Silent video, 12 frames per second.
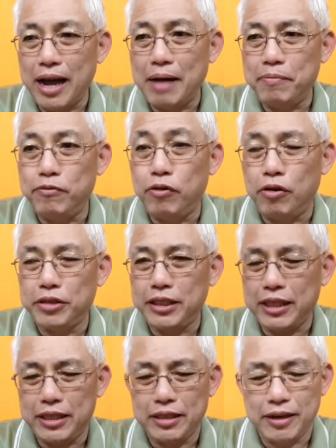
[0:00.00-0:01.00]
Up 4
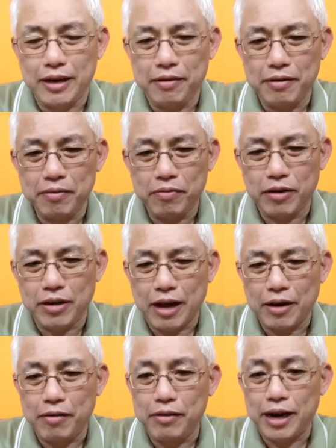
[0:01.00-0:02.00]
seats, right? For the
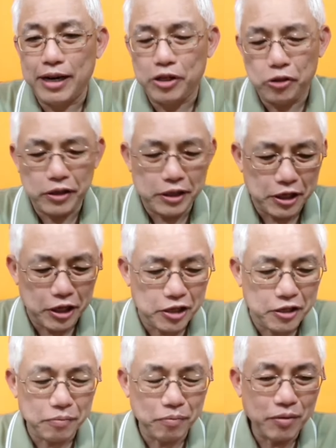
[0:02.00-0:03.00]
current 93
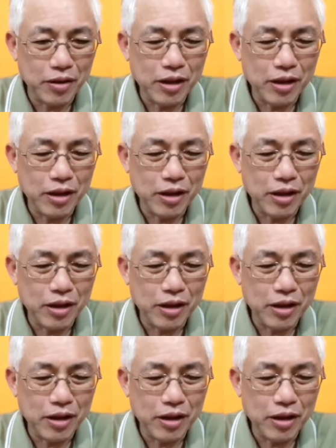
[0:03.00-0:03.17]
seats